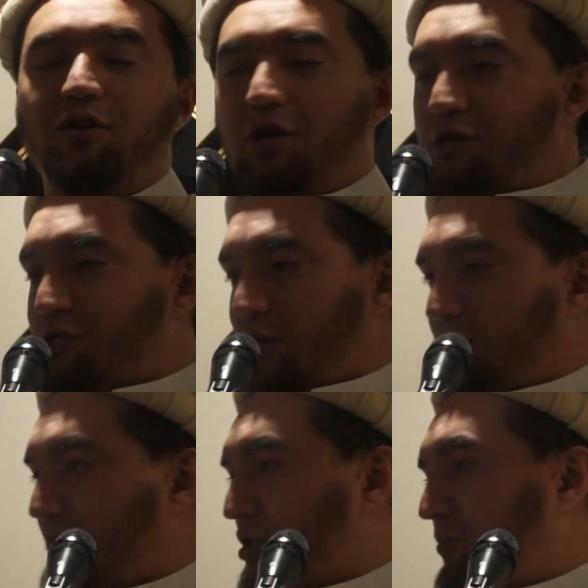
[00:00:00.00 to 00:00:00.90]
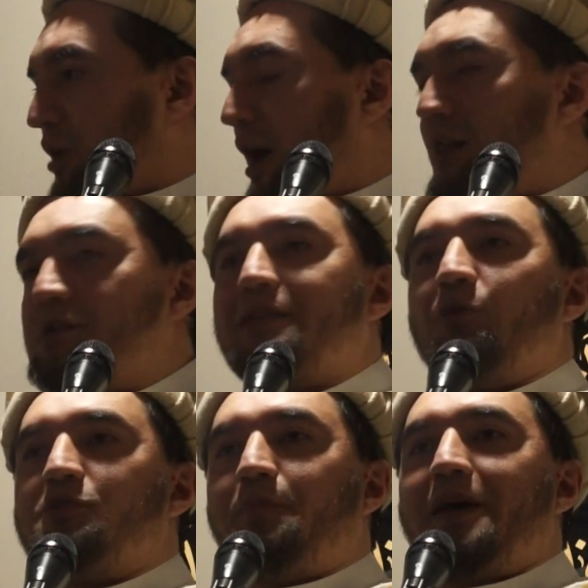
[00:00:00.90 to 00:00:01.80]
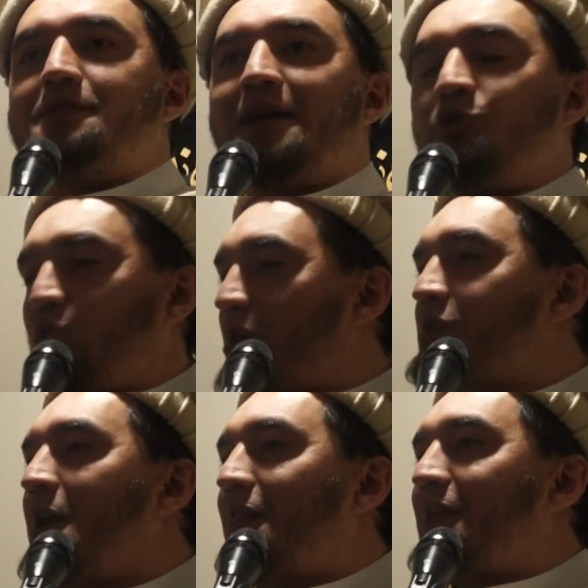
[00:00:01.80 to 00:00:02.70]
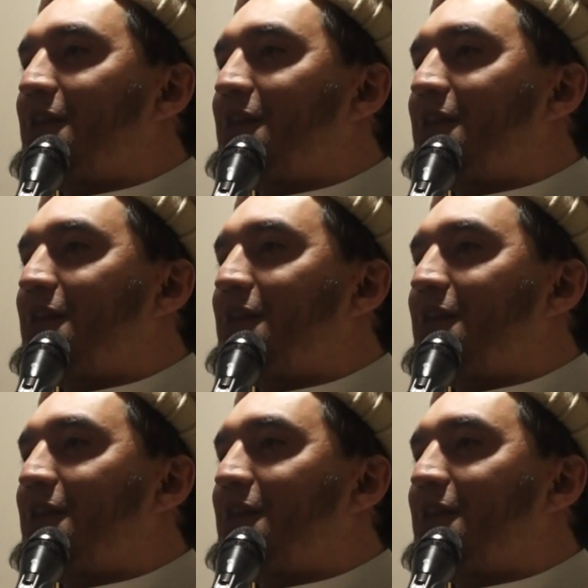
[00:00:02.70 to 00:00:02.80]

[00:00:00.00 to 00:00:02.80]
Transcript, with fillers: Here's some, some knowledge that was passed down to us.